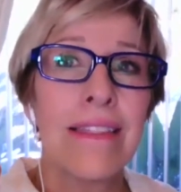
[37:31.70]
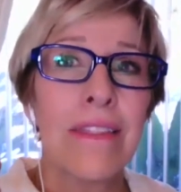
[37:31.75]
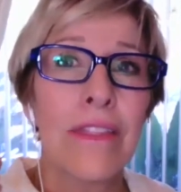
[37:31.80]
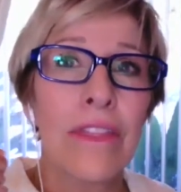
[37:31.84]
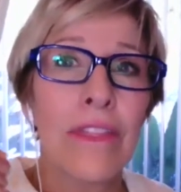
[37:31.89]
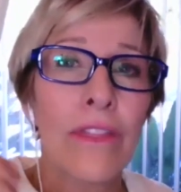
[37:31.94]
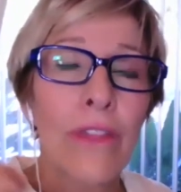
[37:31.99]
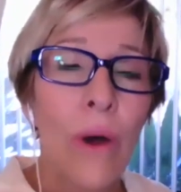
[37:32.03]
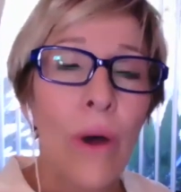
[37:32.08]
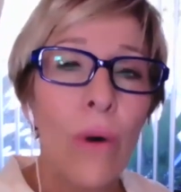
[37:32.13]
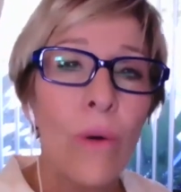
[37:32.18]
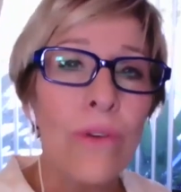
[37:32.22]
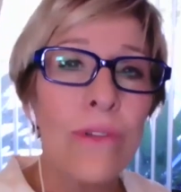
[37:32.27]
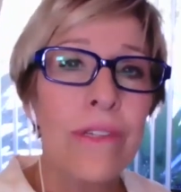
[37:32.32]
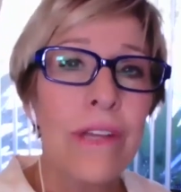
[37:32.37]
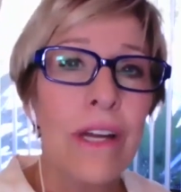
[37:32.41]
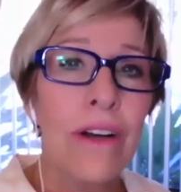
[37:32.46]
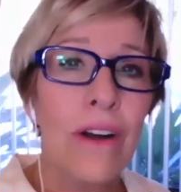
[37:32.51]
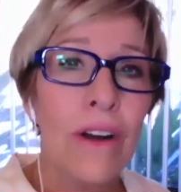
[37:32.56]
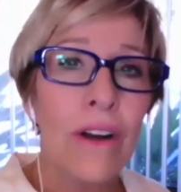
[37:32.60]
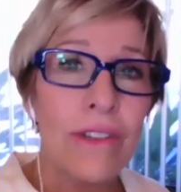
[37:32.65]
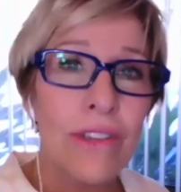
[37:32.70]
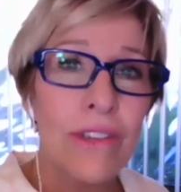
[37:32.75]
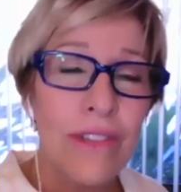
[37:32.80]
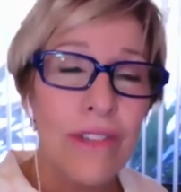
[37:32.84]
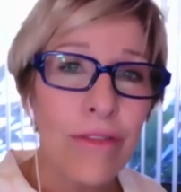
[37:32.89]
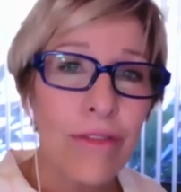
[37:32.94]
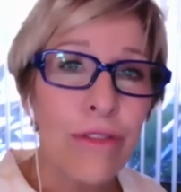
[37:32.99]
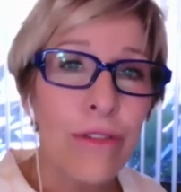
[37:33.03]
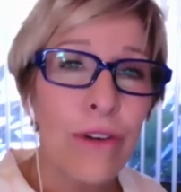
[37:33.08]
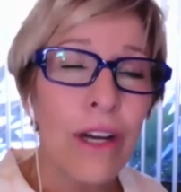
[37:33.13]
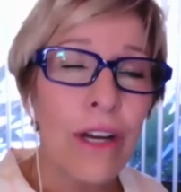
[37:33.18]
those that are
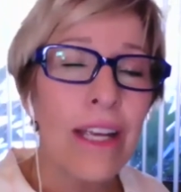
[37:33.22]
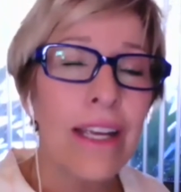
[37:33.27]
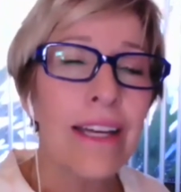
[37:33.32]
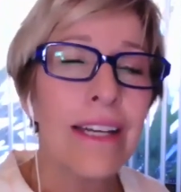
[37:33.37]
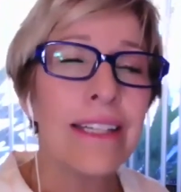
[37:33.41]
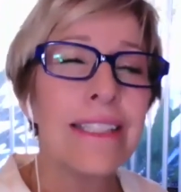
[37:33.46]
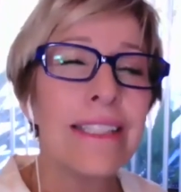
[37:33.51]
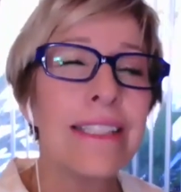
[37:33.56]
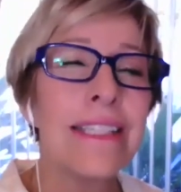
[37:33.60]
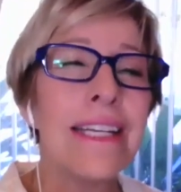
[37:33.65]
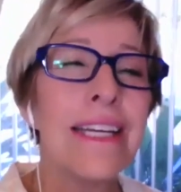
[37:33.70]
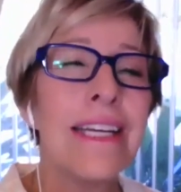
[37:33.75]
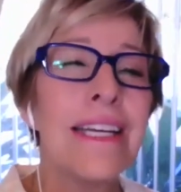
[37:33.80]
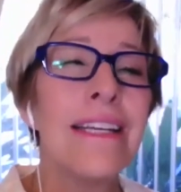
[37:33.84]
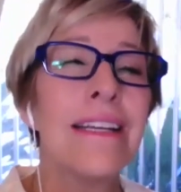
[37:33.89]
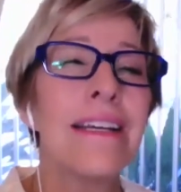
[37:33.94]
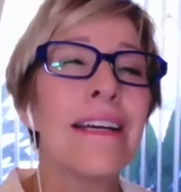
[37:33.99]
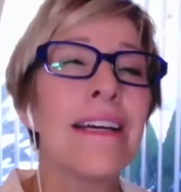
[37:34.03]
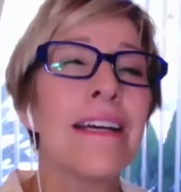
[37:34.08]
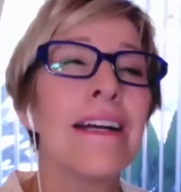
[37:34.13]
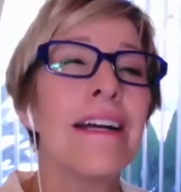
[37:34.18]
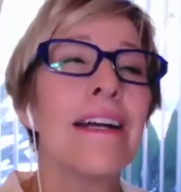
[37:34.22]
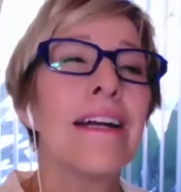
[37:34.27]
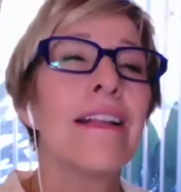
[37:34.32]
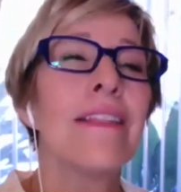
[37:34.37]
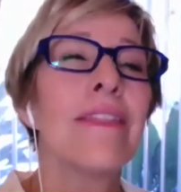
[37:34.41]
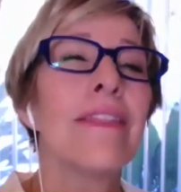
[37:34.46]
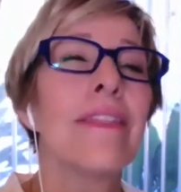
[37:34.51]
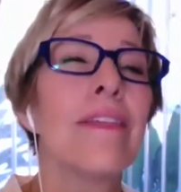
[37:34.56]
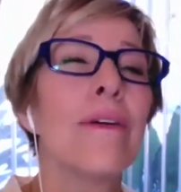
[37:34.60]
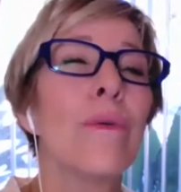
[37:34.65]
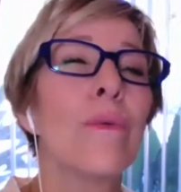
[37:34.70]
suffering need
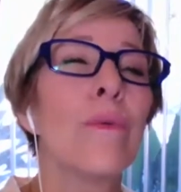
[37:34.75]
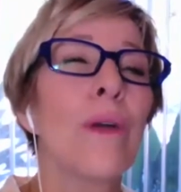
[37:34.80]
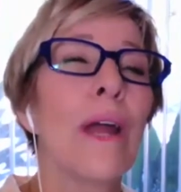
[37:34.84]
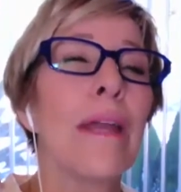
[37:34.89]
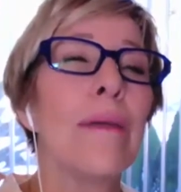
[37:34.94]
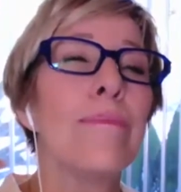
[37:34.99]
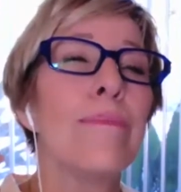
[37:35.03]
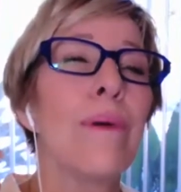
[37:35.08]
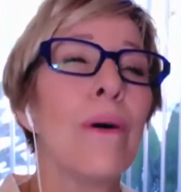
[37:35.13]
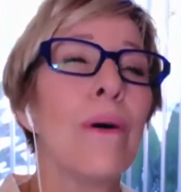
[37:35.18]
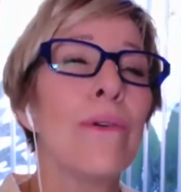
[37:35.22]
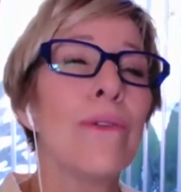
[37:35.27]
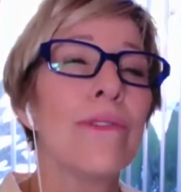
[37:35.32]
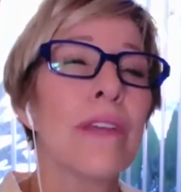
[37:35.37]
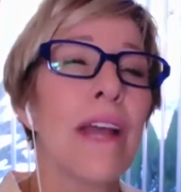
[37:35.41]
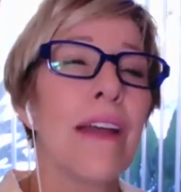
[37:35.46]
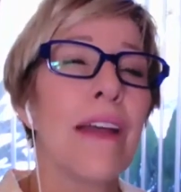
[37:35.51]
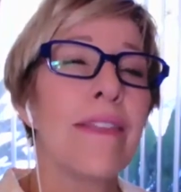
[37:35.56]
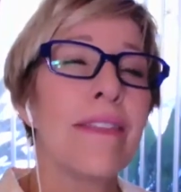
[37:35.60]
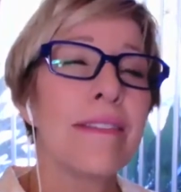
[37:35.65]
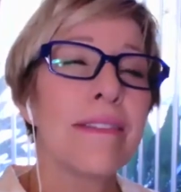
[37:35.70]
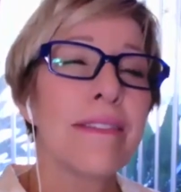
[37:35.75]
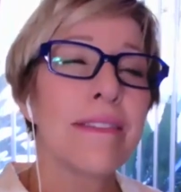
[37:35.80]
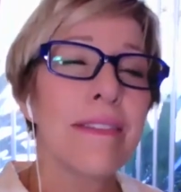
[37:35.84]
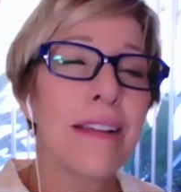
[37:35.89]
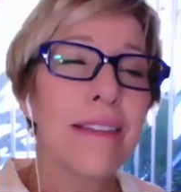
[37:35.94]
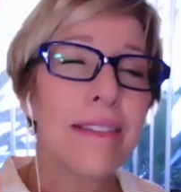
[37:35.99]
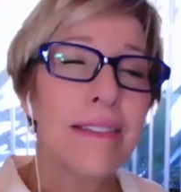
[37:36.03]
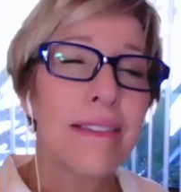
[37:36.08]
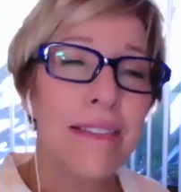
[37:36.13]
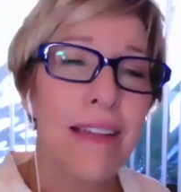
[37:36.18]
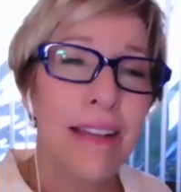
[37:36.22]
the rainbows and the
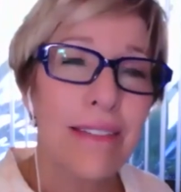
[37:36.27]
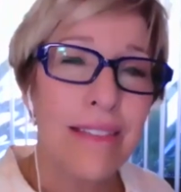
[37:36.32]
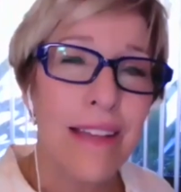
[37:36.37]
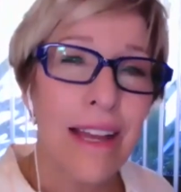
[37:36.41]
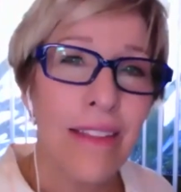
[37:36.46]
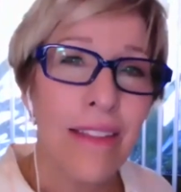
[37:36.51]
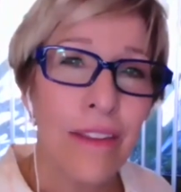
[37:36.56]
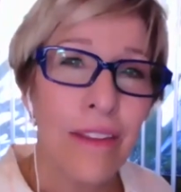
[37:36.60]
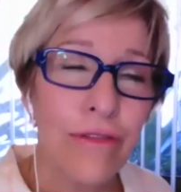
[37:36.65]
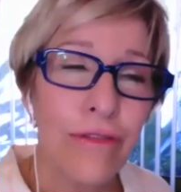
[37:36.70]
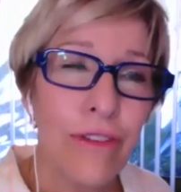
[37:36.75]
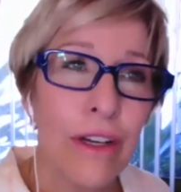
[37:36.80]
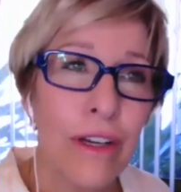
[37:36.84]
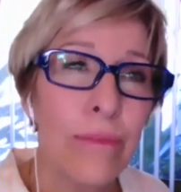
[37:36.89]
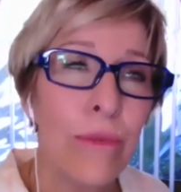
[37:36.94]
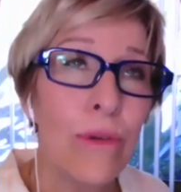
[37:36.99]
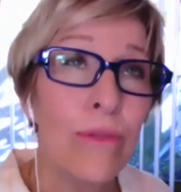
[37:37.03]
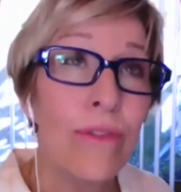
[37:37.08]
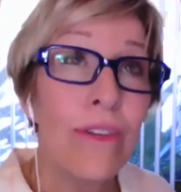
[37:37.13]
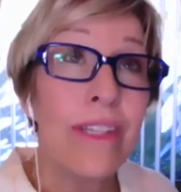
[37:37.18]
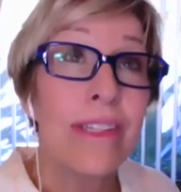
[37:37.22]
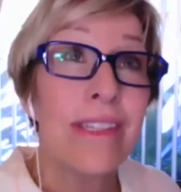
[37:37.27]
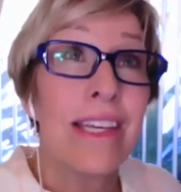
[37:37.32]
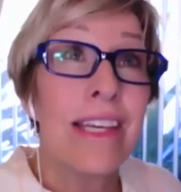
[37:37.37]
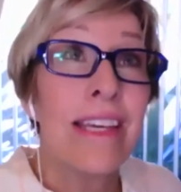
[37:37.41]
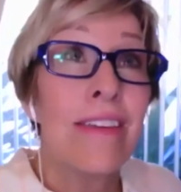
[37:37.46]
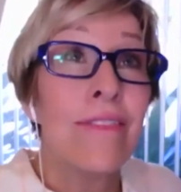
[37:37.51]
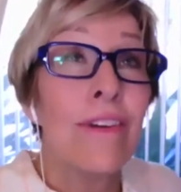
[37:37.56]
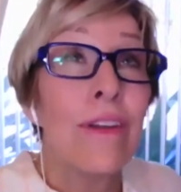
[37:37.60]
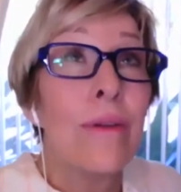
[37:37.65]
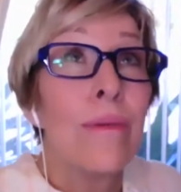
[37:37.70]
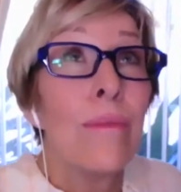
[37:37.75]
sunsets and the funny movies
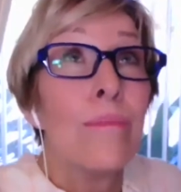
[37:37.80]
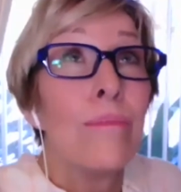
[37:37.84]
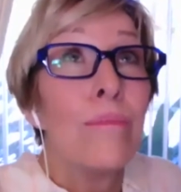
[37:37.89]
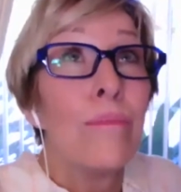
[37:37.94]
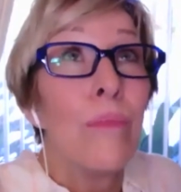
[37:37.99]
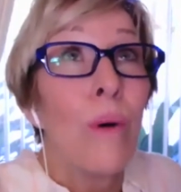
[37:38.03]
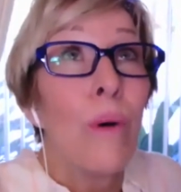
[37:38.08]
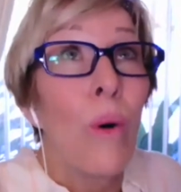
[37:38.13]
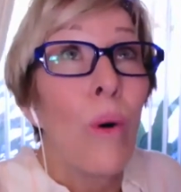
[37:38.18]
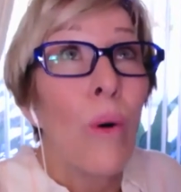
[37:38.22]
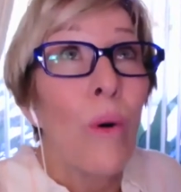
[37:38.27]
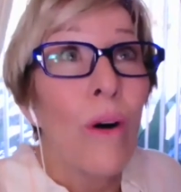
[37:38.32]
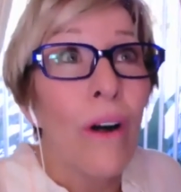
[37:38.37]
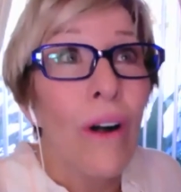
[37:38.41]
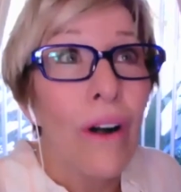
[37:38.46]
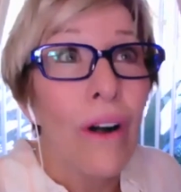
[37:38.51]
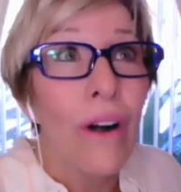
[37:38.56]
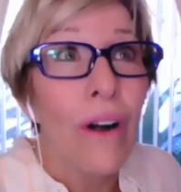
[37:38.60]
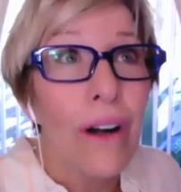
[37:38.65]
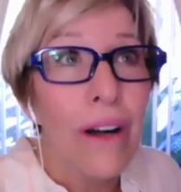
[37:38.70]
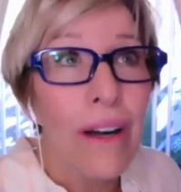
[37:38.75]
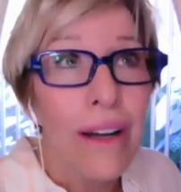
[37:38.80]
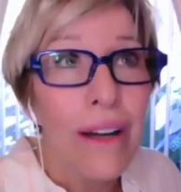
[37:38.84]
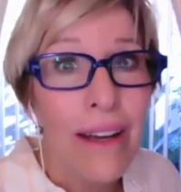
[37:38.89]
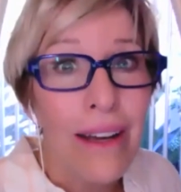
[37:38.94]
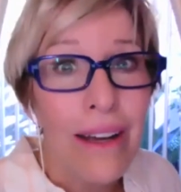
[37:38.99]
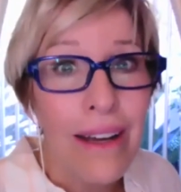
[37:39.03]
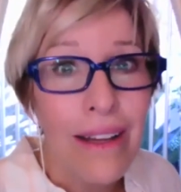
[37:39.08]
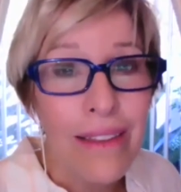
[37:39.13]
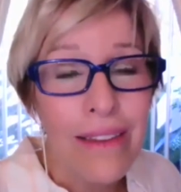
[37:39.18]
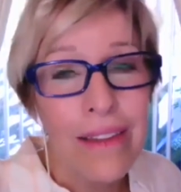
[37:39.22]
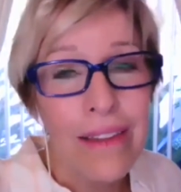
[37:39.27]
even more
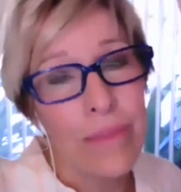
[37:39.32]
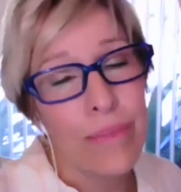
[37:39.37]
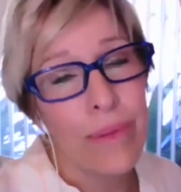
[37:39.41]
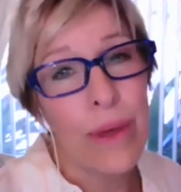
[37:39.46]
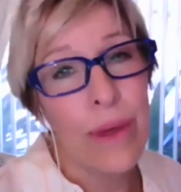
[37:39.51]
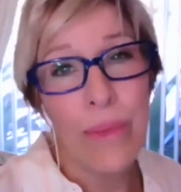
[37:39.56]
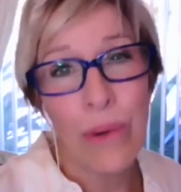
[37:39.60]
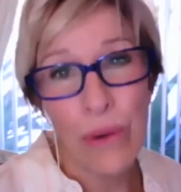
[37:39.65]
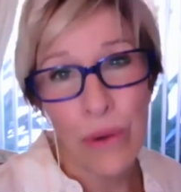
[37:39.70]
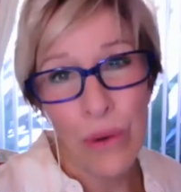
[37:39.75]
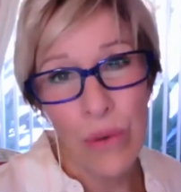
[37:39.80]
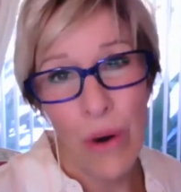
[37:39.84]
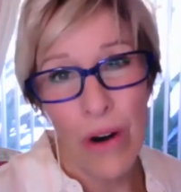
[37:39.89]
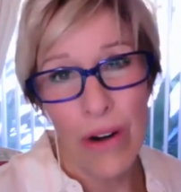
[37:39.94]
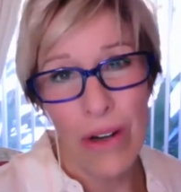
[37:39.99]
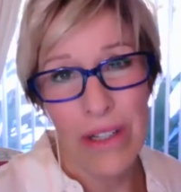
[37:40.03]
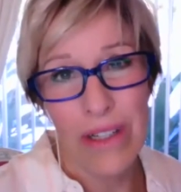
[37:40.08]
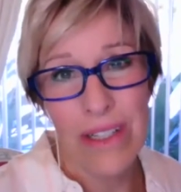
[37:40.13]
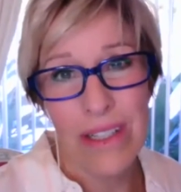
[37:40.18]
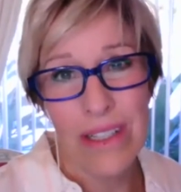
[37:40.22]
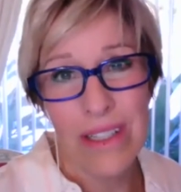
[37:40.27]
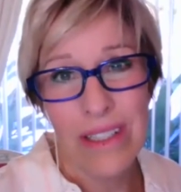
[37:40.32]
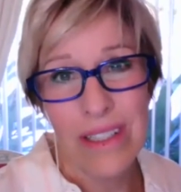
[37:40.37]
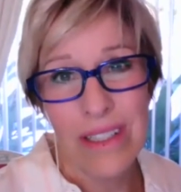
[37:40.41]
than the people who aren't.